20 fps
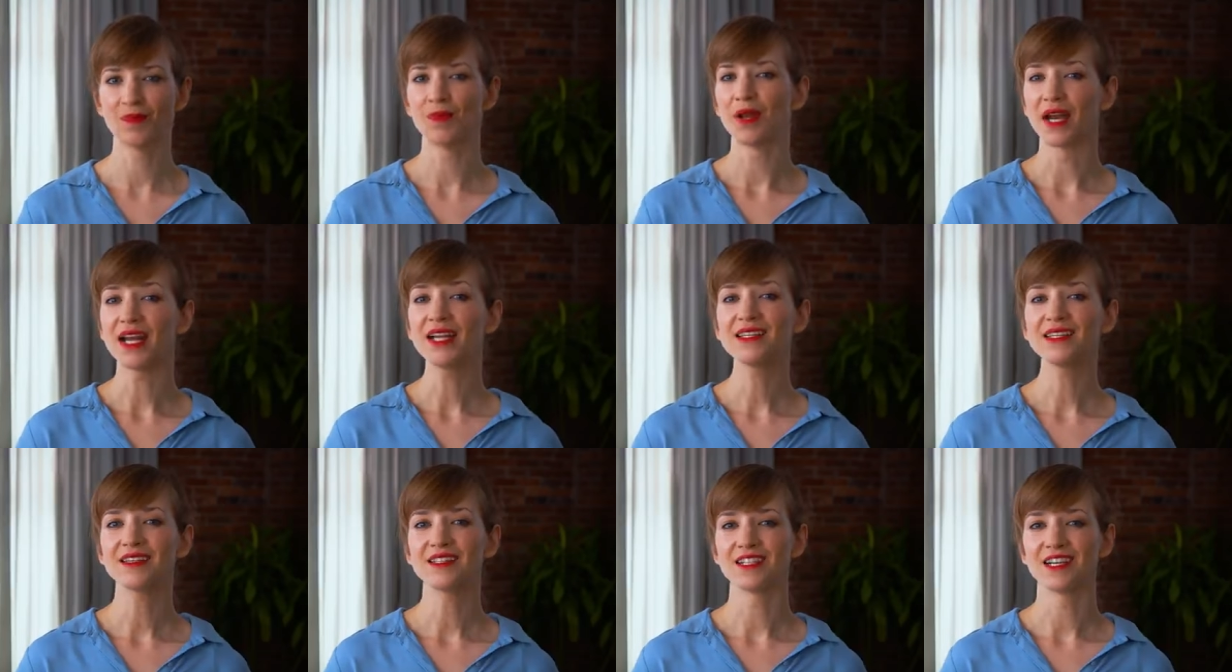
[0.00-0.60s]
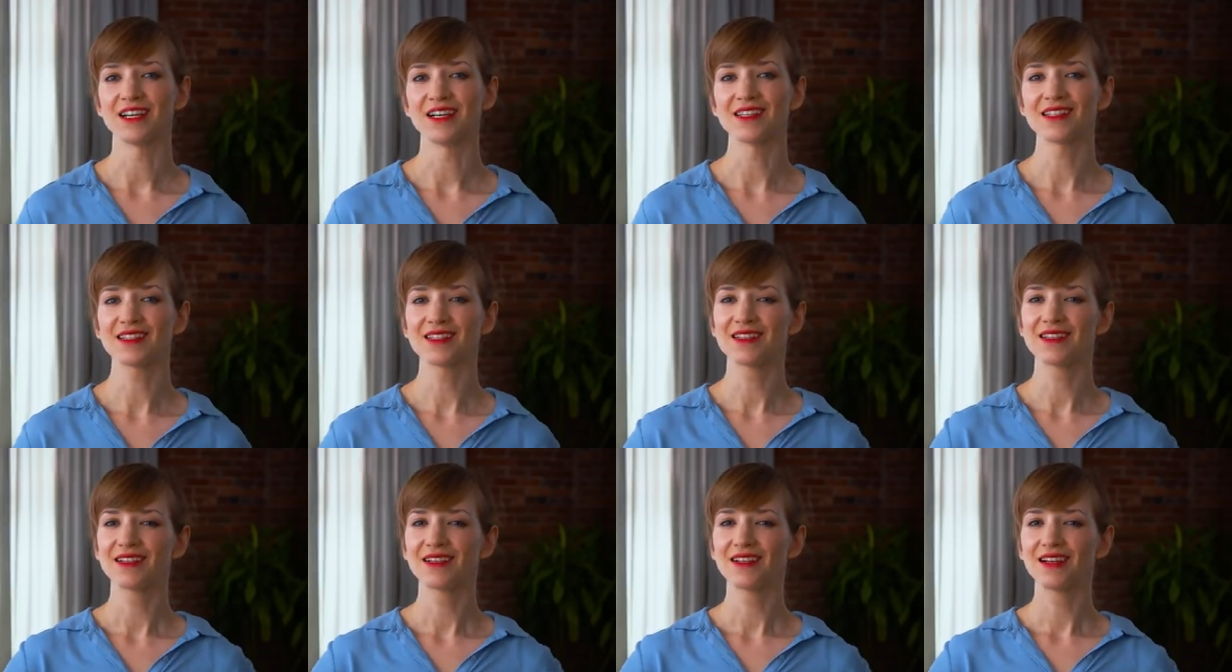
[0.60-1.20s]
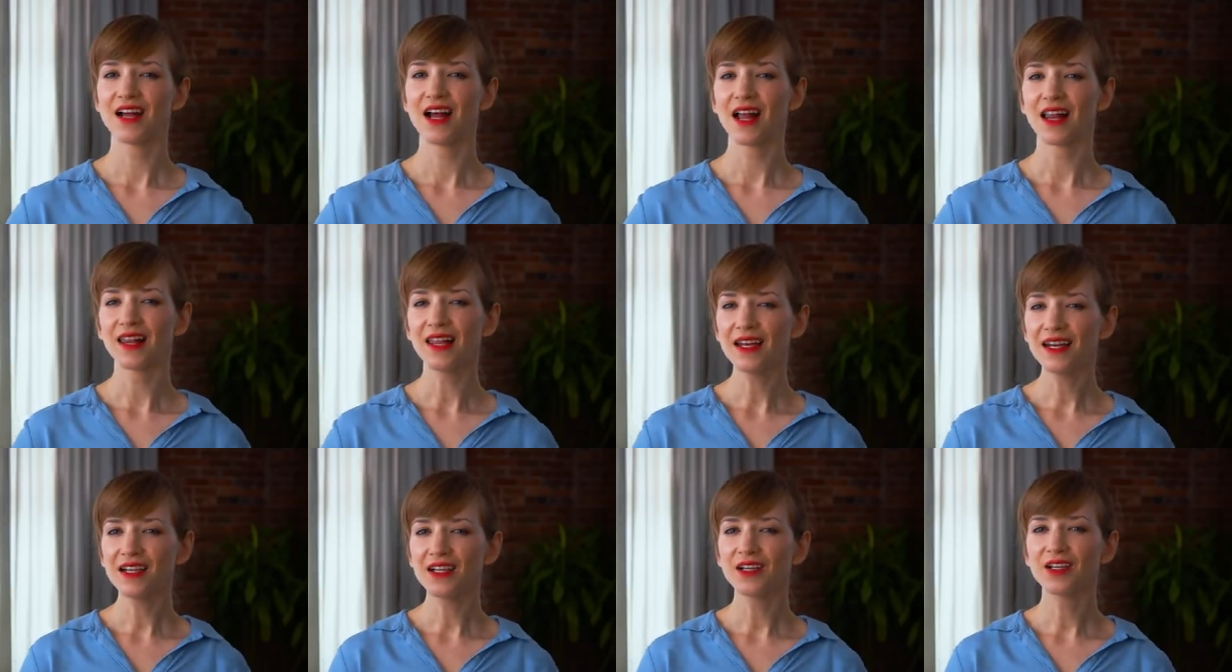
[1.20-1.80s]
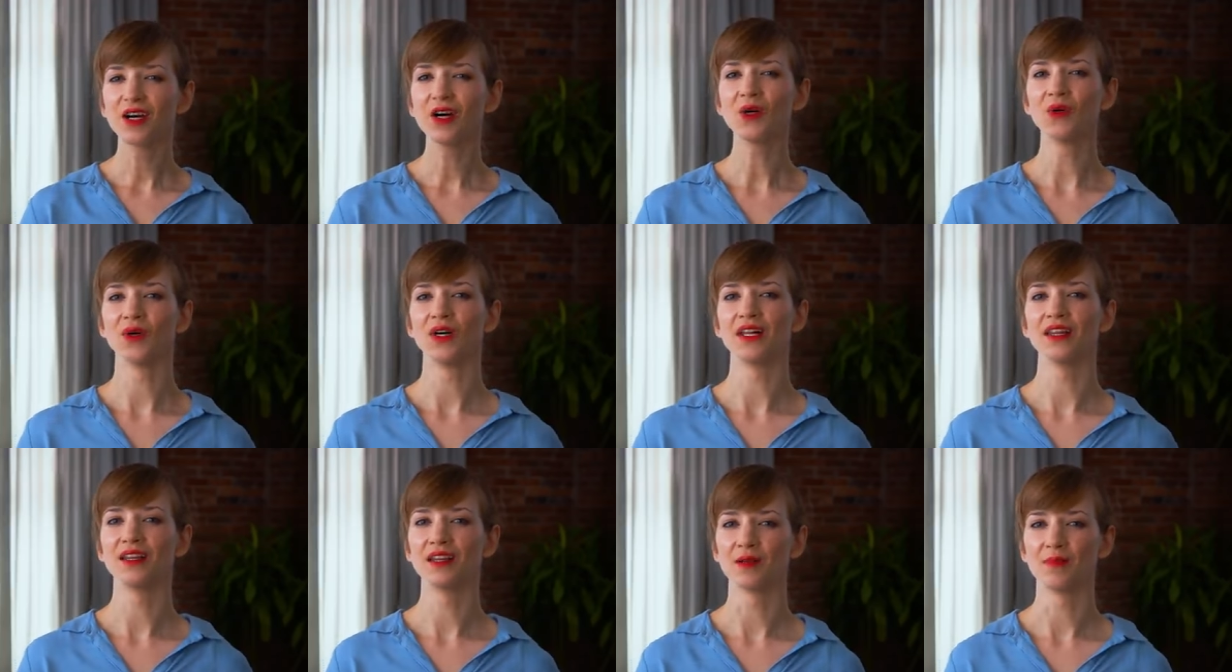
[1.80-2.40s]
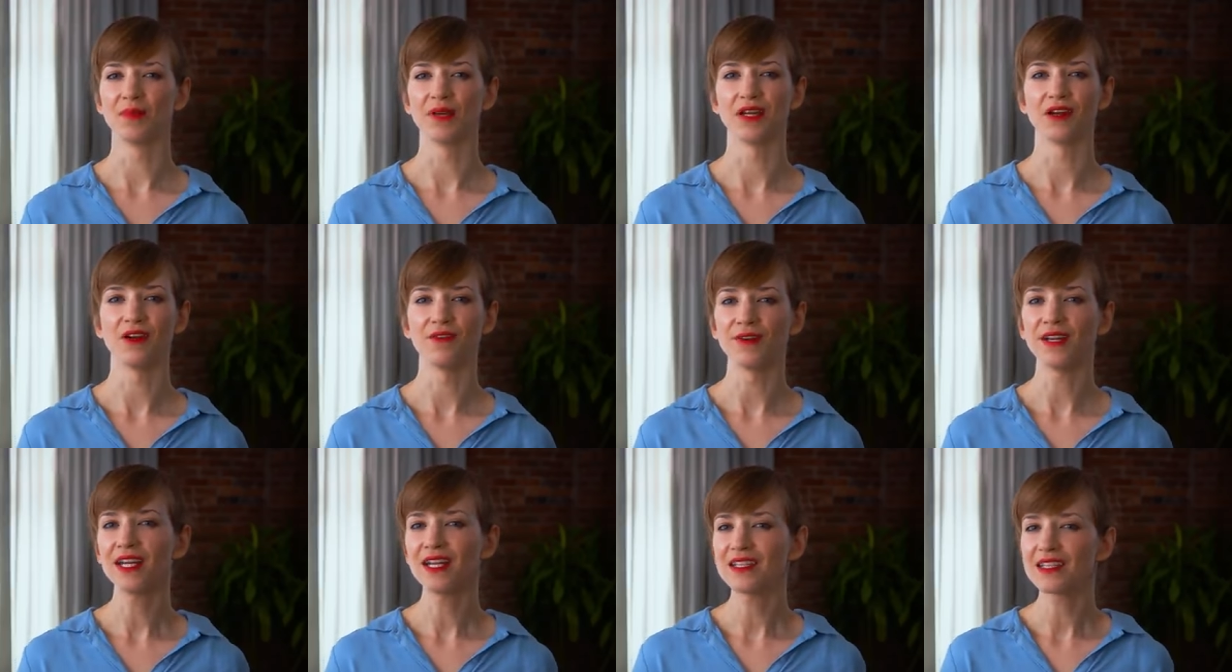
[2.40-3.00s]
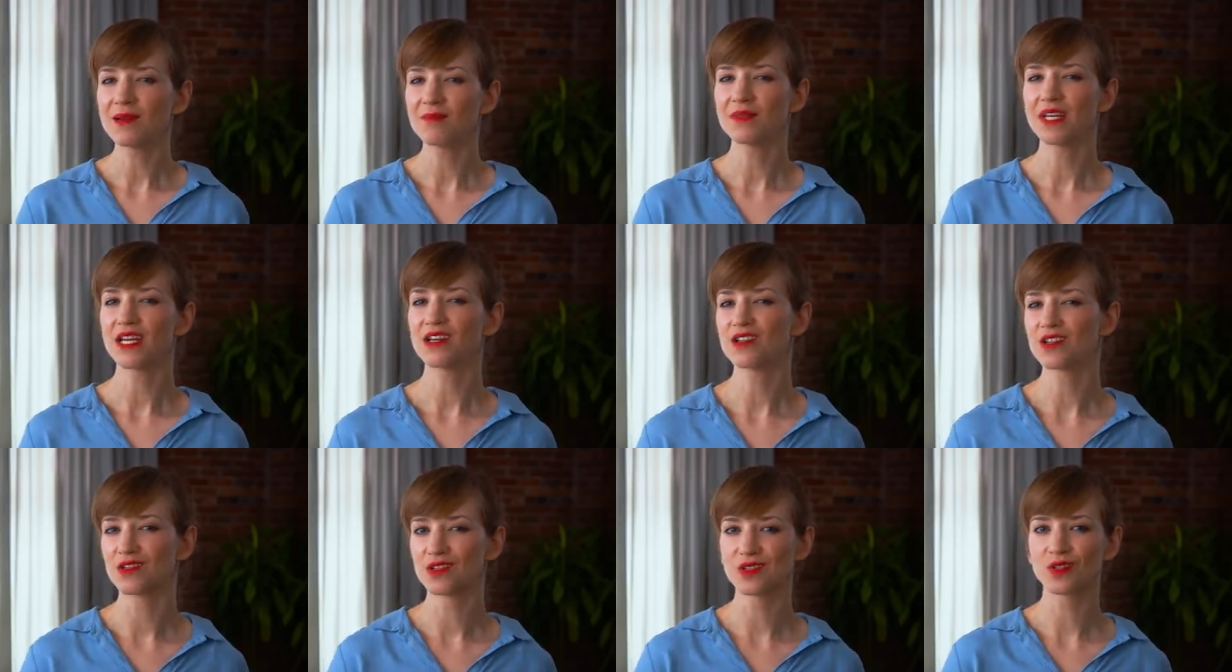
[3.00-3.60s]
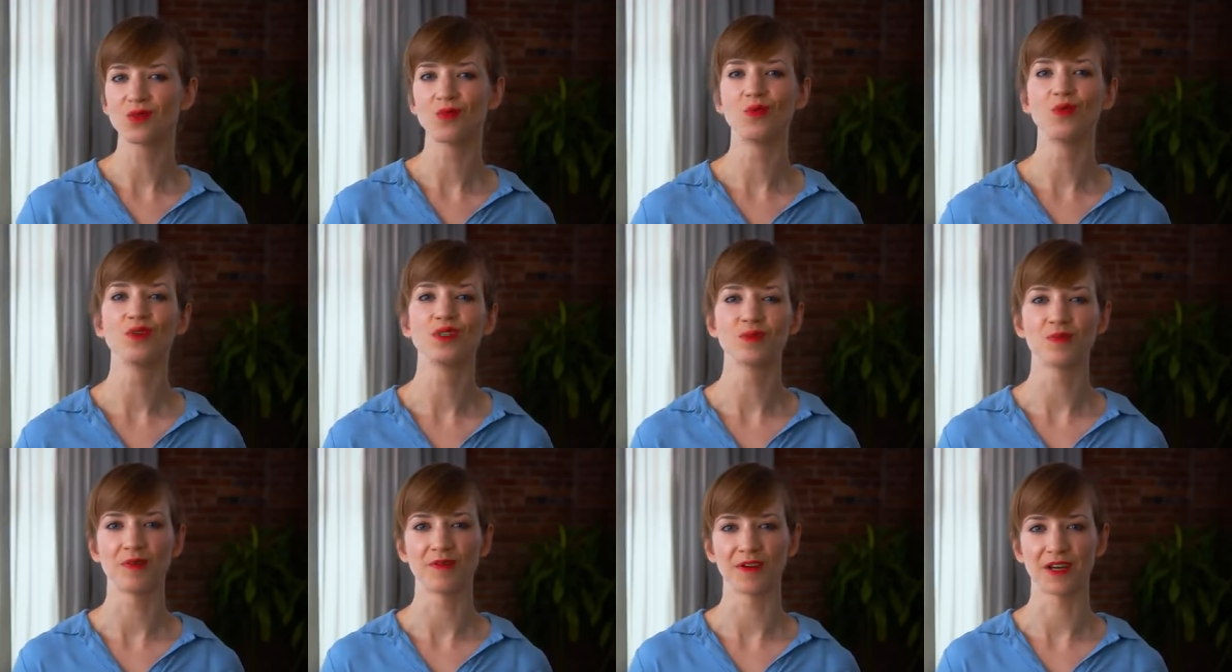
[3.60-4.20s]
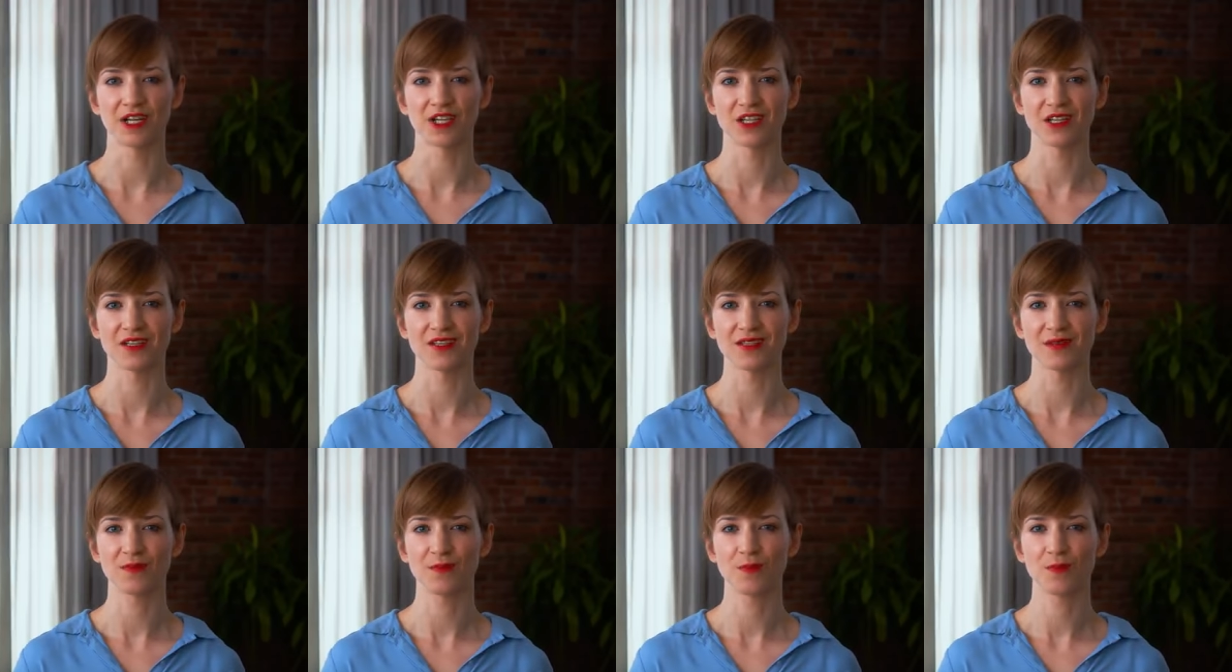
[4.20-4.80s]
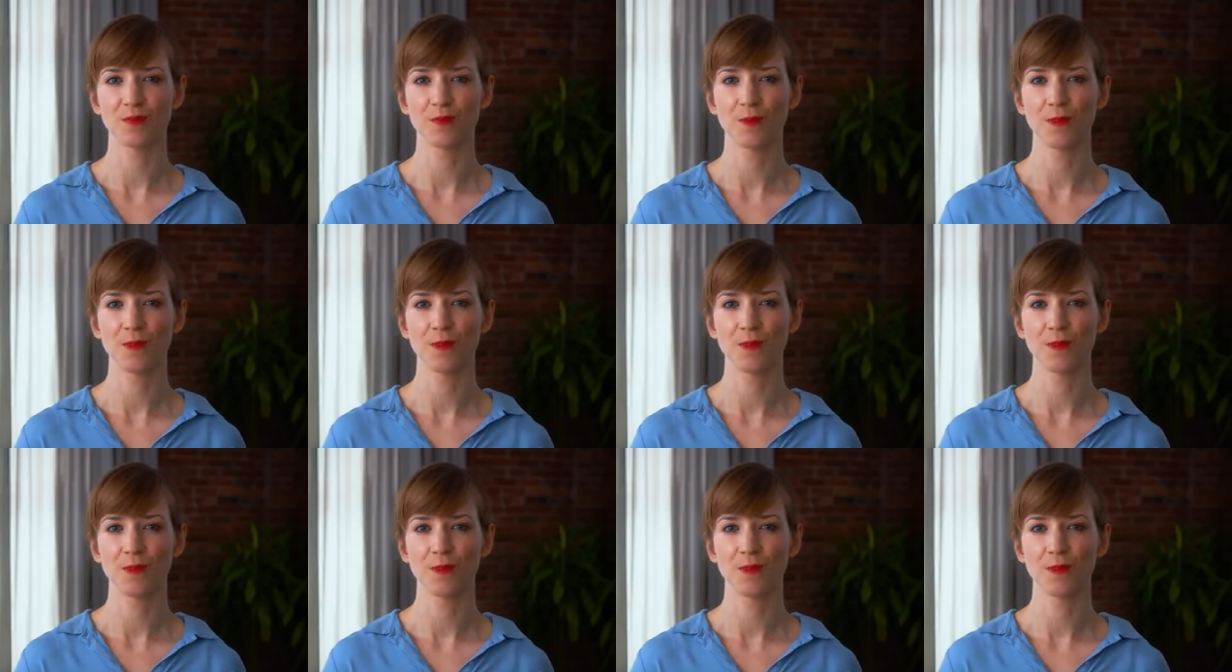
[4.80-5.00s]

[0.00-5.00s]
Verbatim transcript: But I suggest letting go a little bit of any temptations towards perfectionism